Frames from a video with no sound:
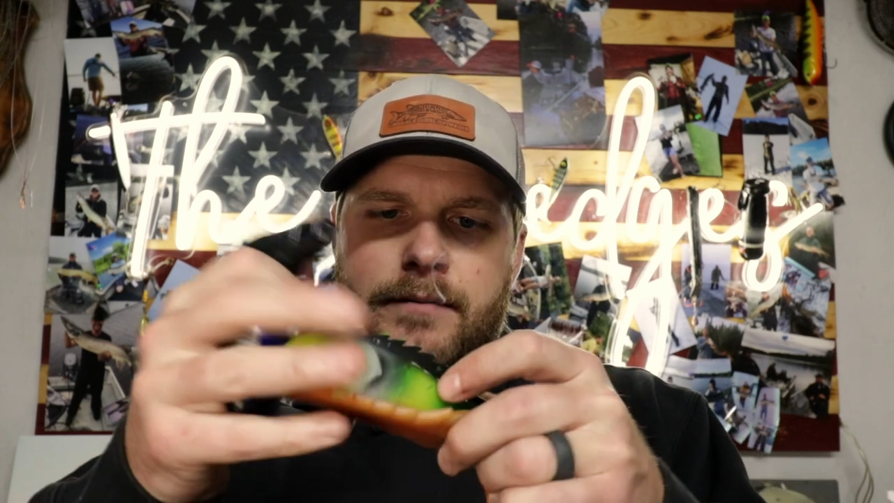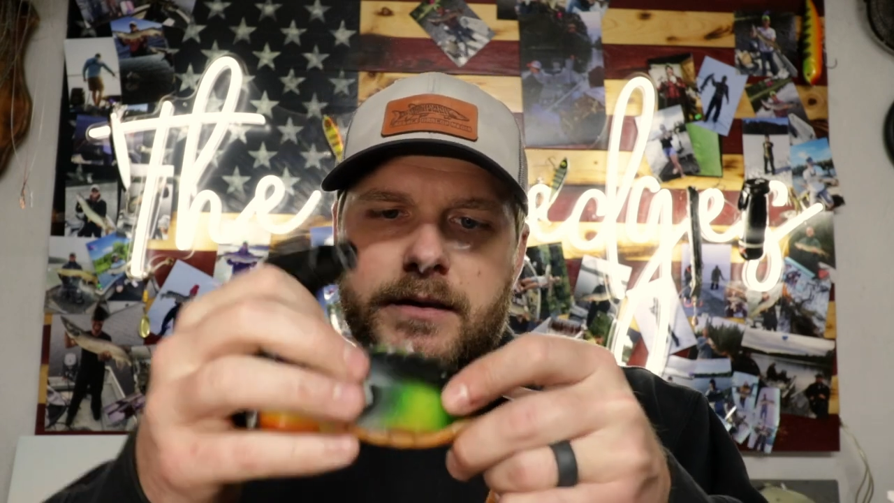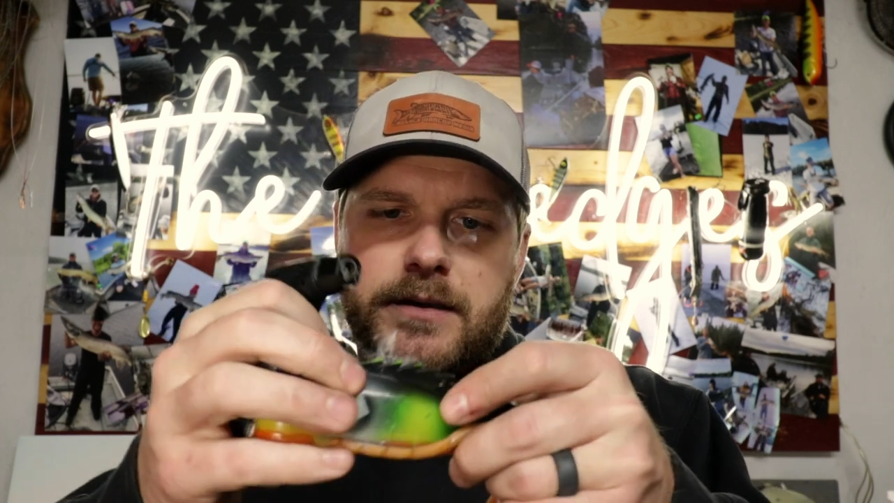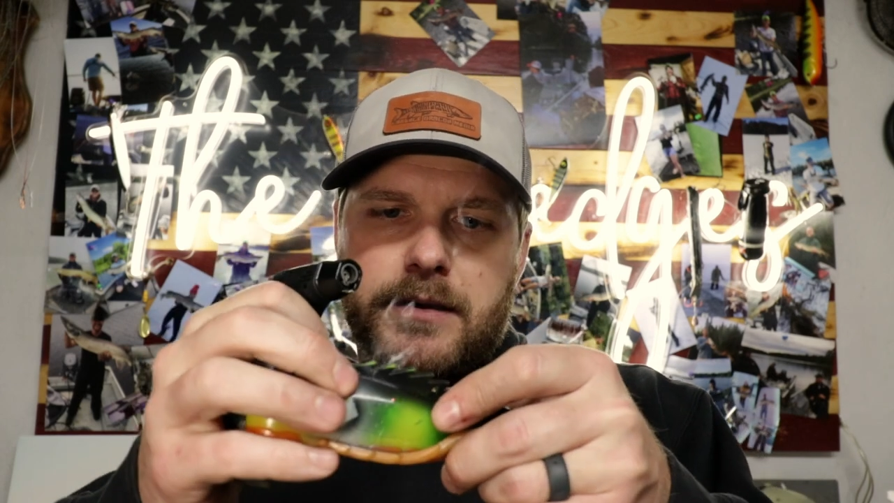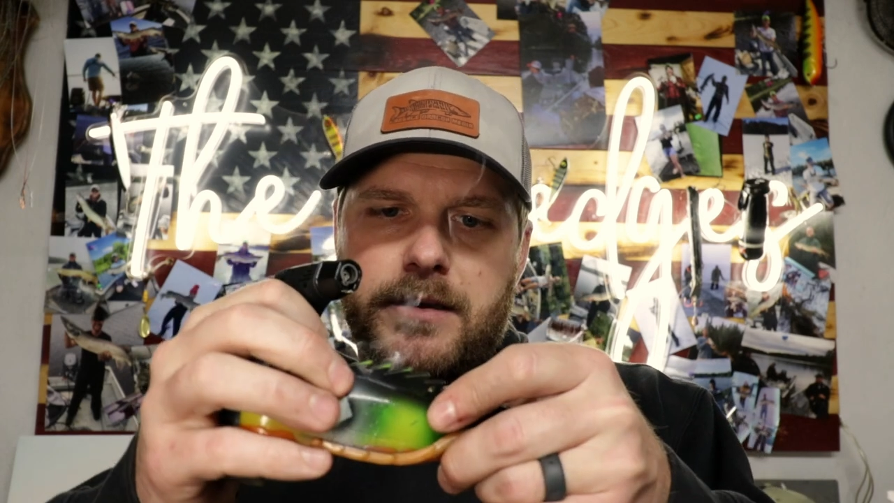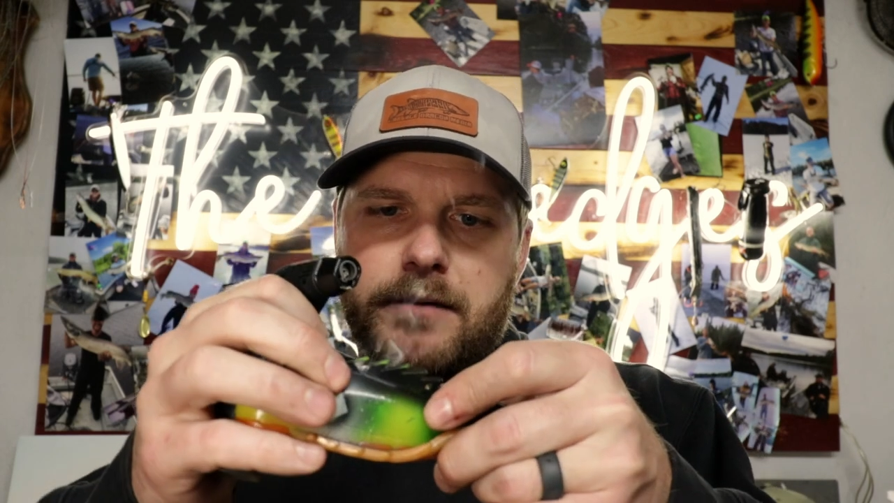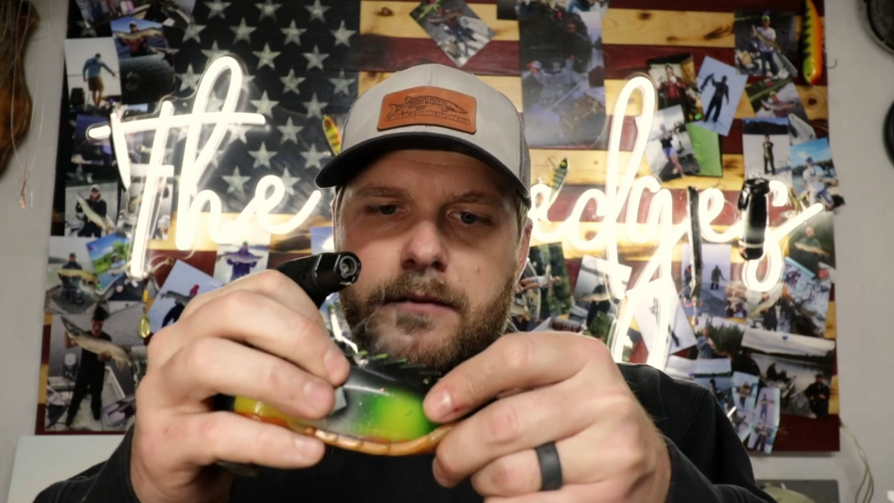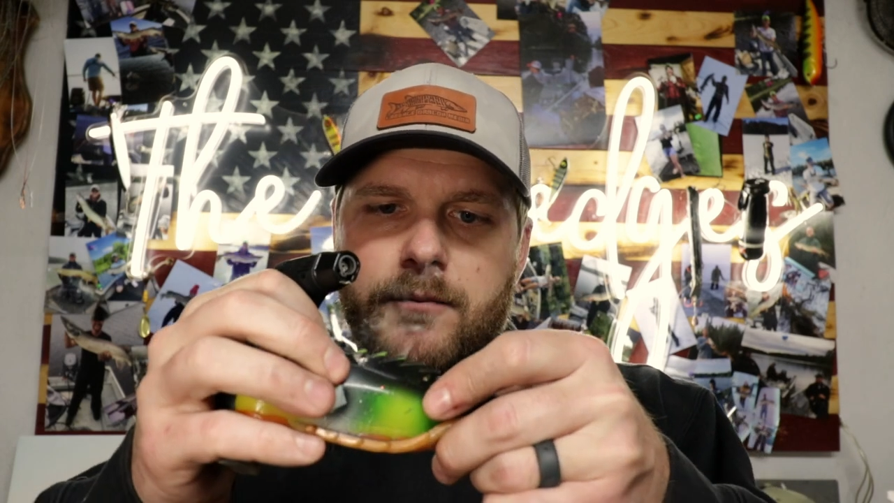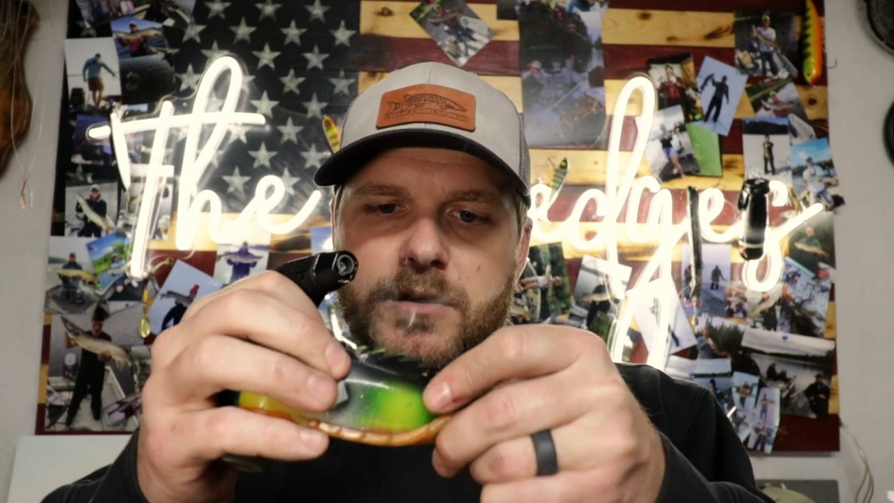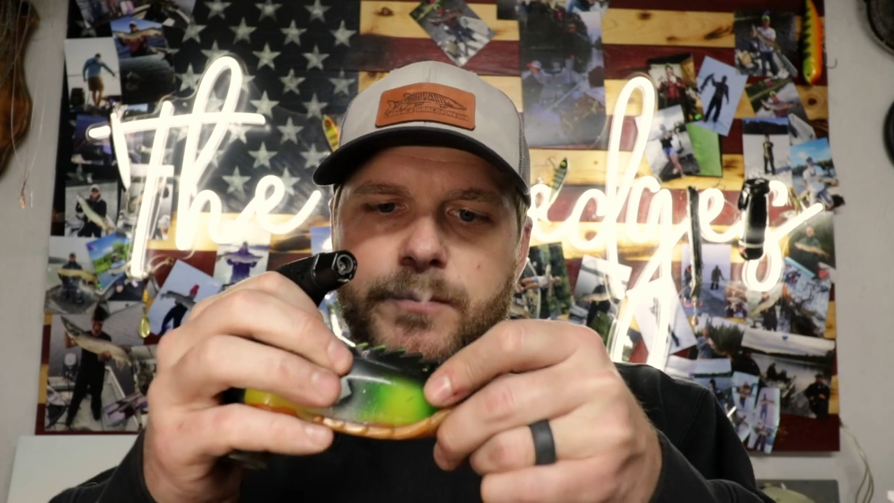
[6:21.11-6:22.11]
Actually gonna hit
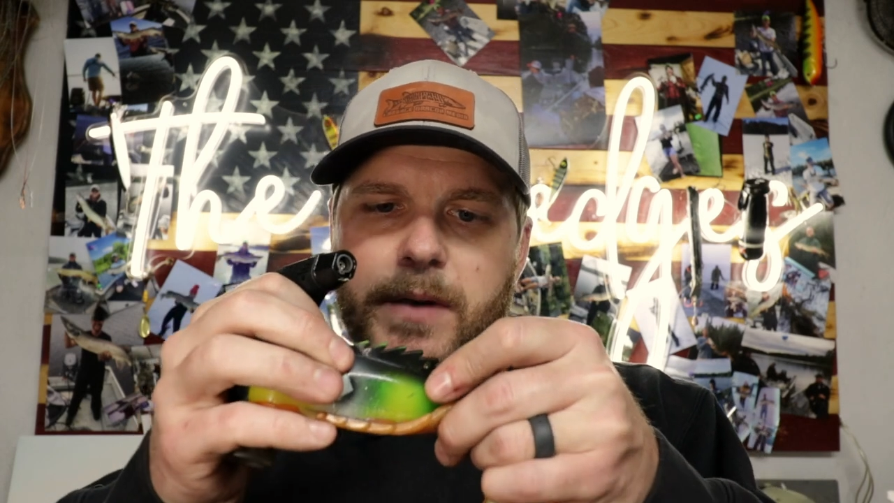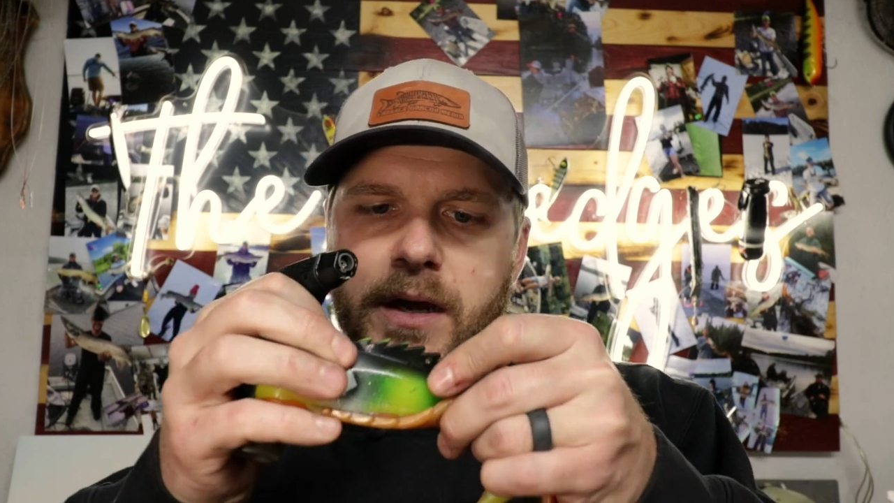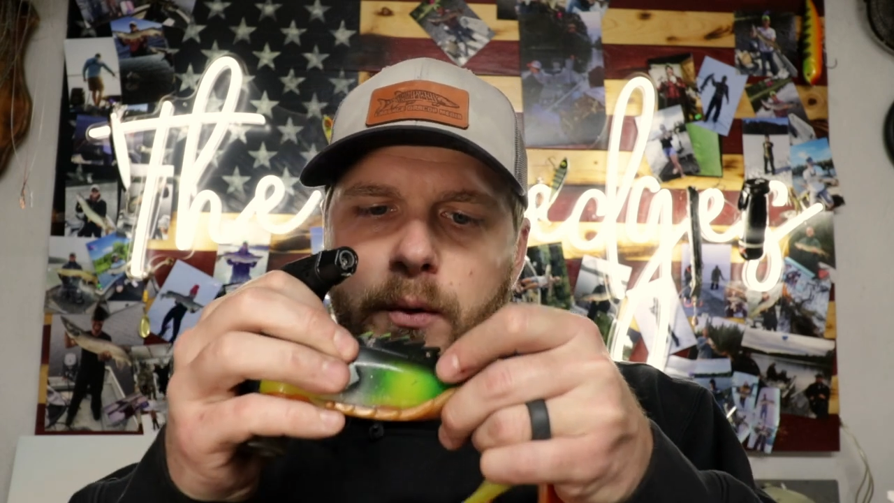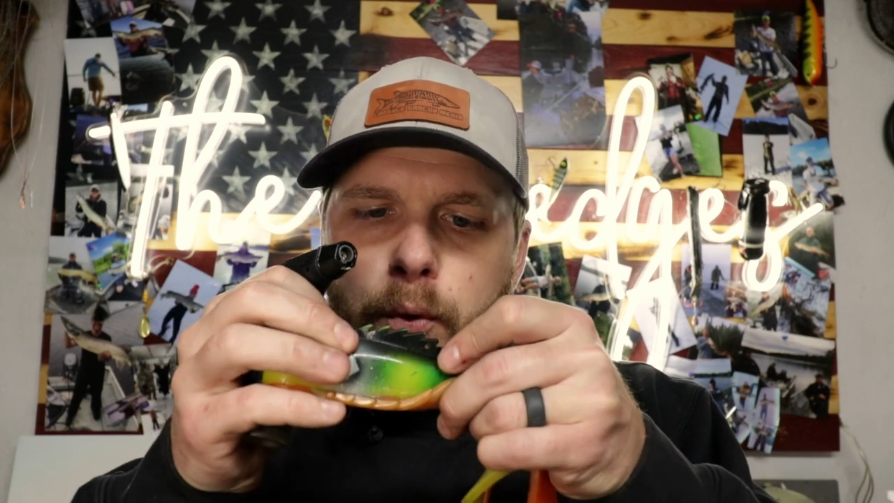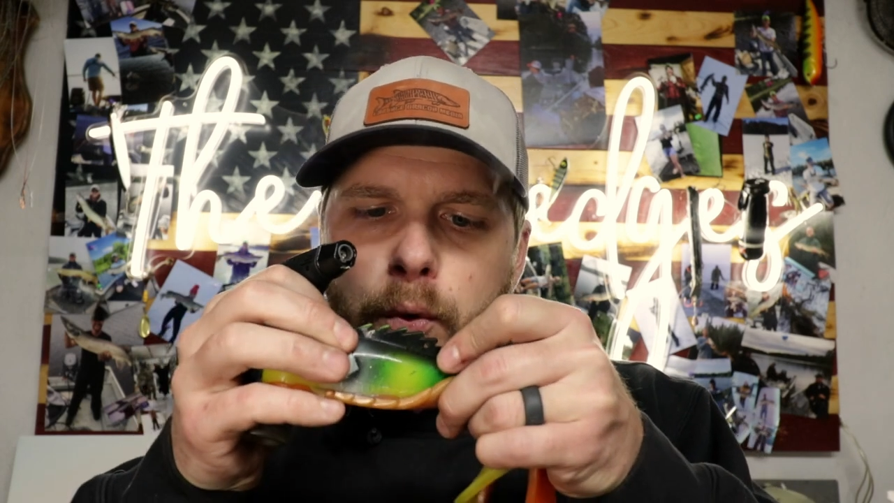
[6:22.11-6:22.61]
one more spot.